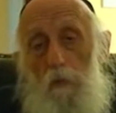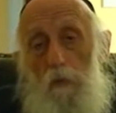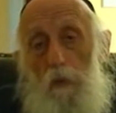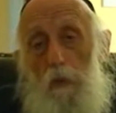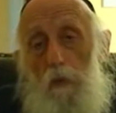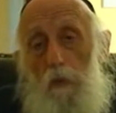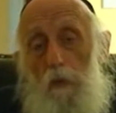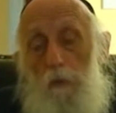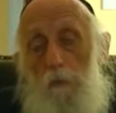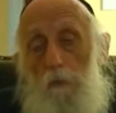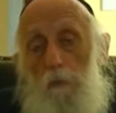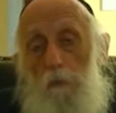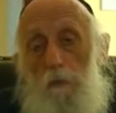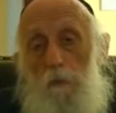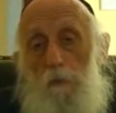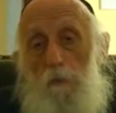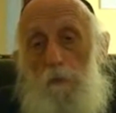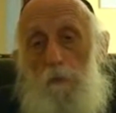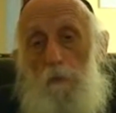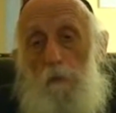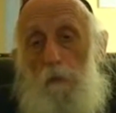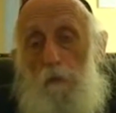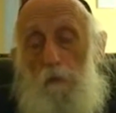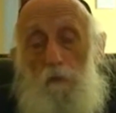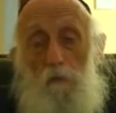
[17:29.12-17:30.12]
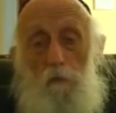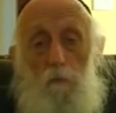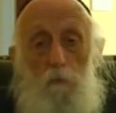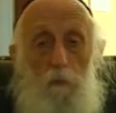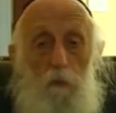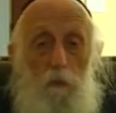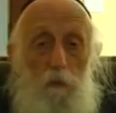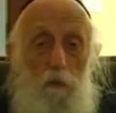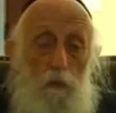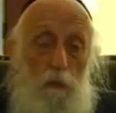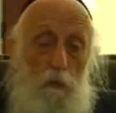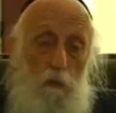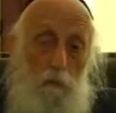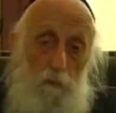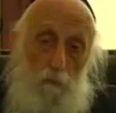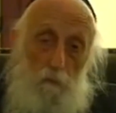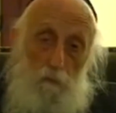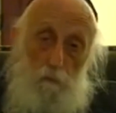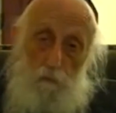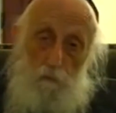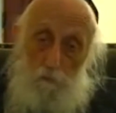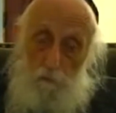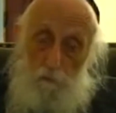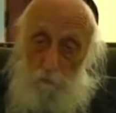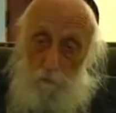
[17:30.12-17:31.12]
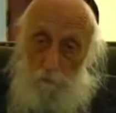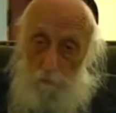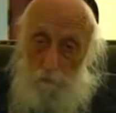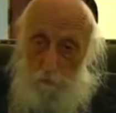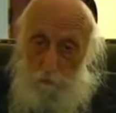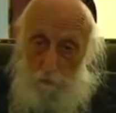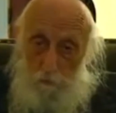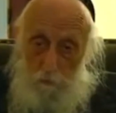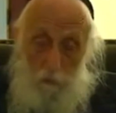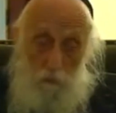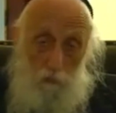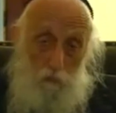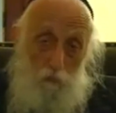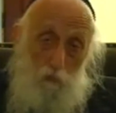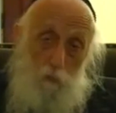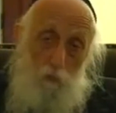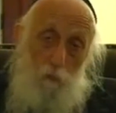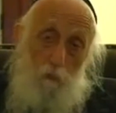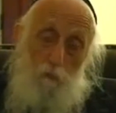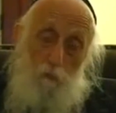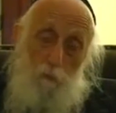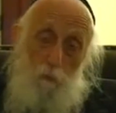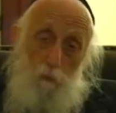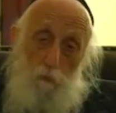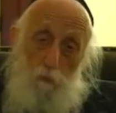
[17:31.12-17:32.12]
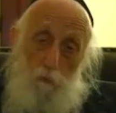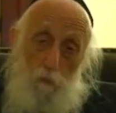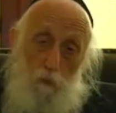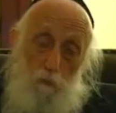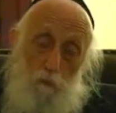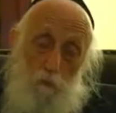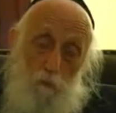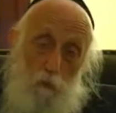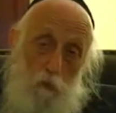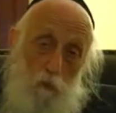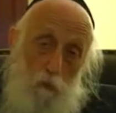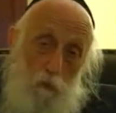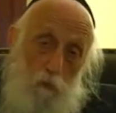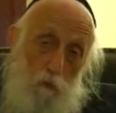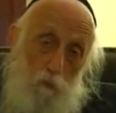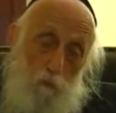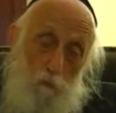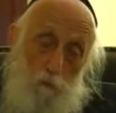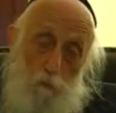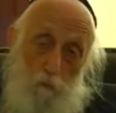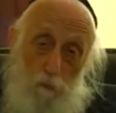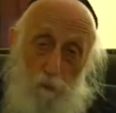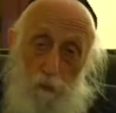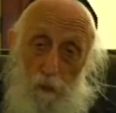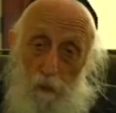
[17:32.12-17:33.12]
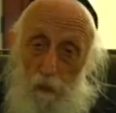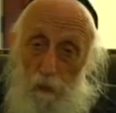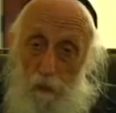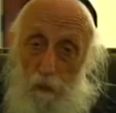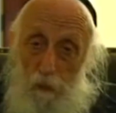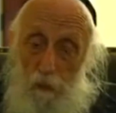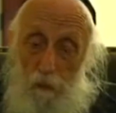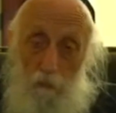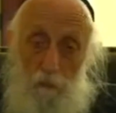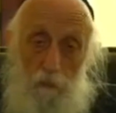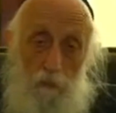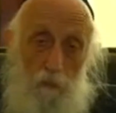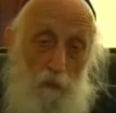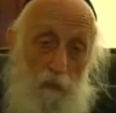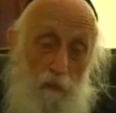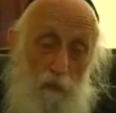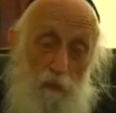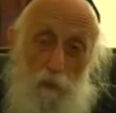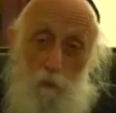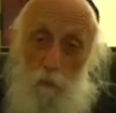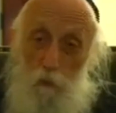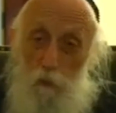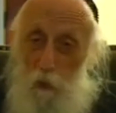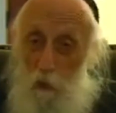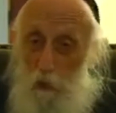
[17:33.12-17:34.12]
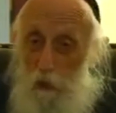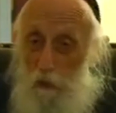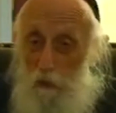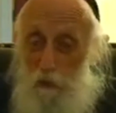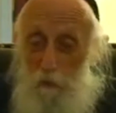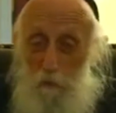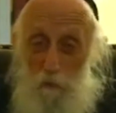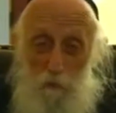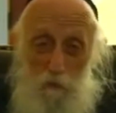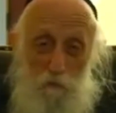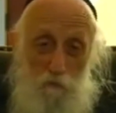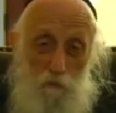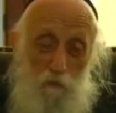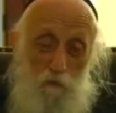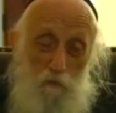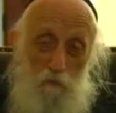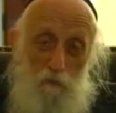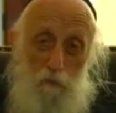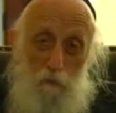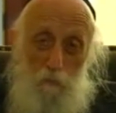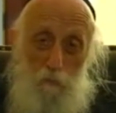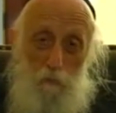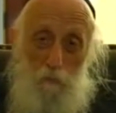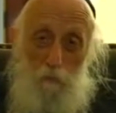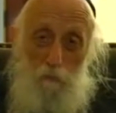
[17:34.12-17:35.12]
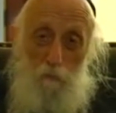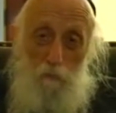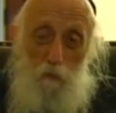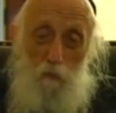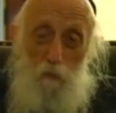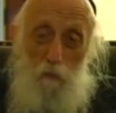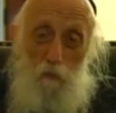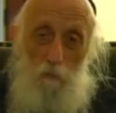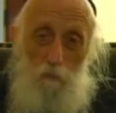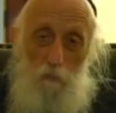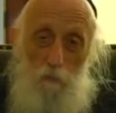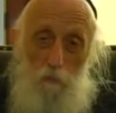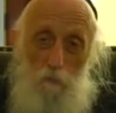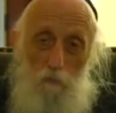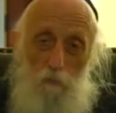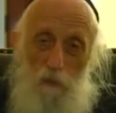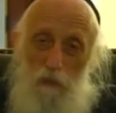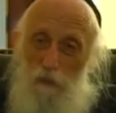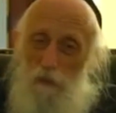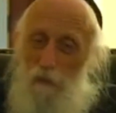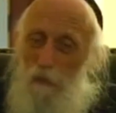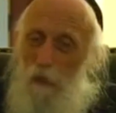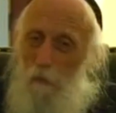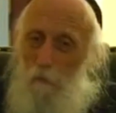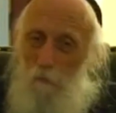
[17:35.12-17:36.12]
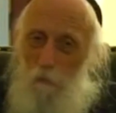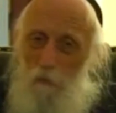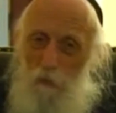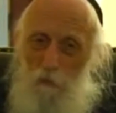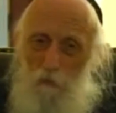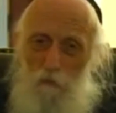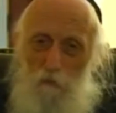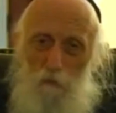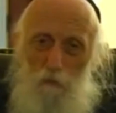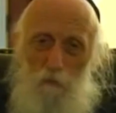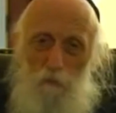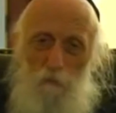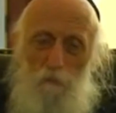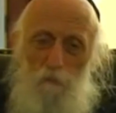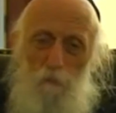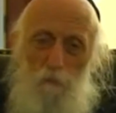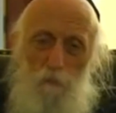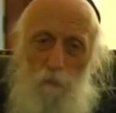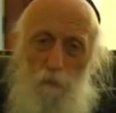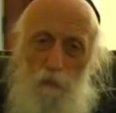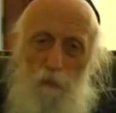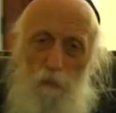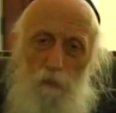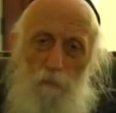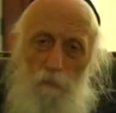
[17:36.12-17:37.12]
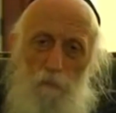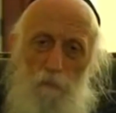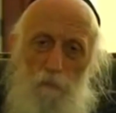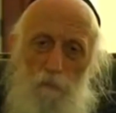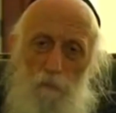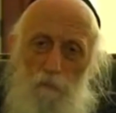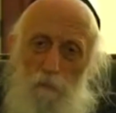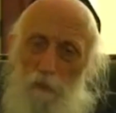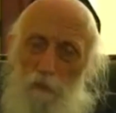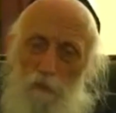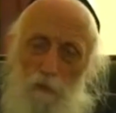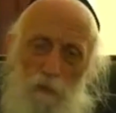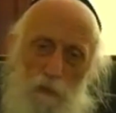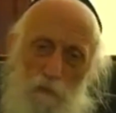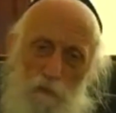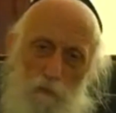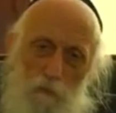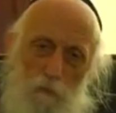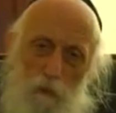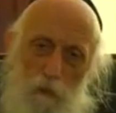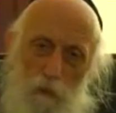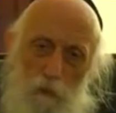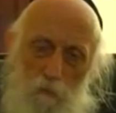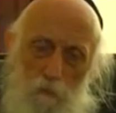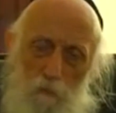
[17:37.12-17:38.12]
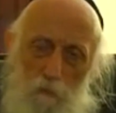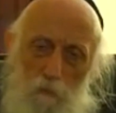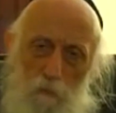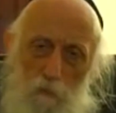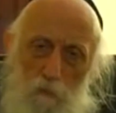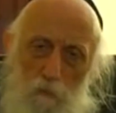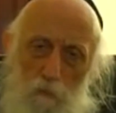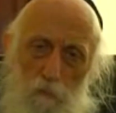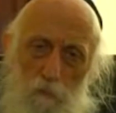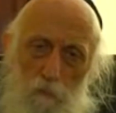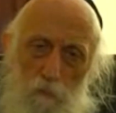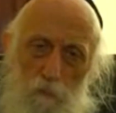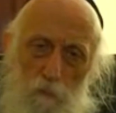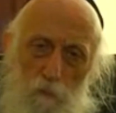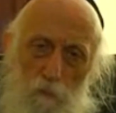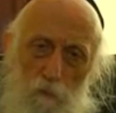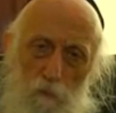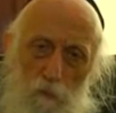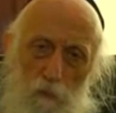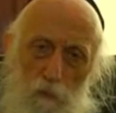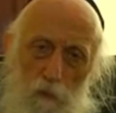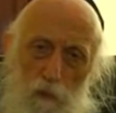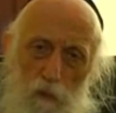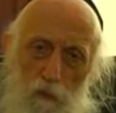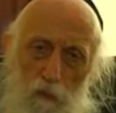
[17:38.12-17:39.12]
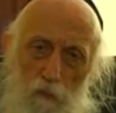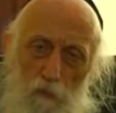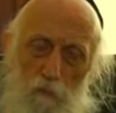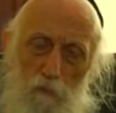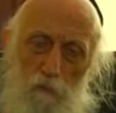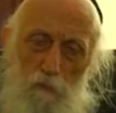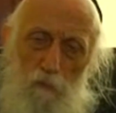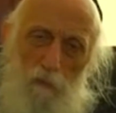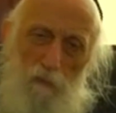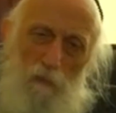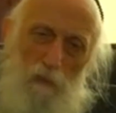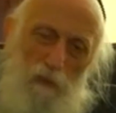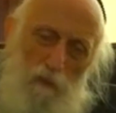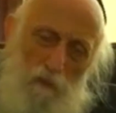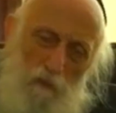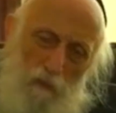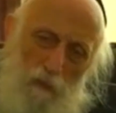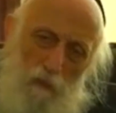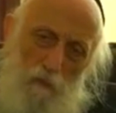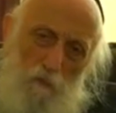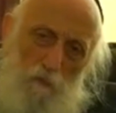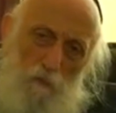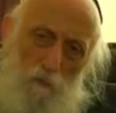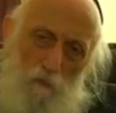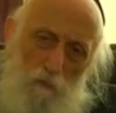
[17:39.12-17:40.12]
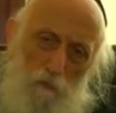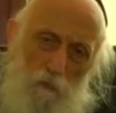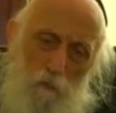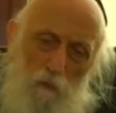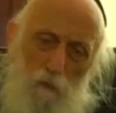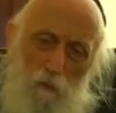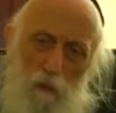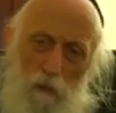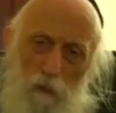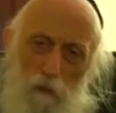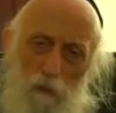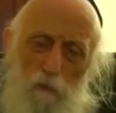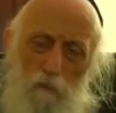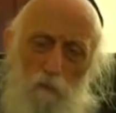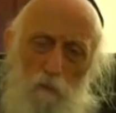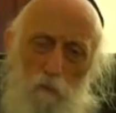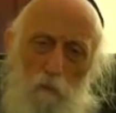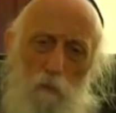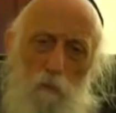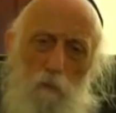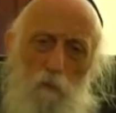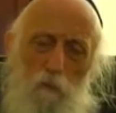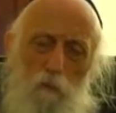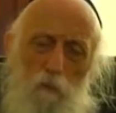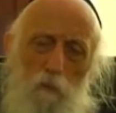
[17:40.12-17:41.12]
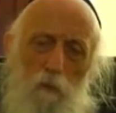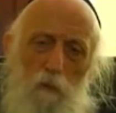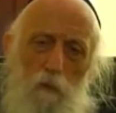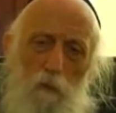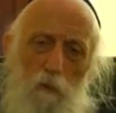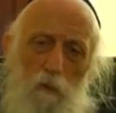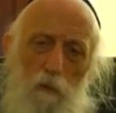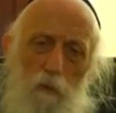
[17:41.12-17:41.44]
and I submit a manuscript to a publisher, and I get it rejected by 15 publishers. That's not pleasant, but it doesn't bother me. I don't like it, of course,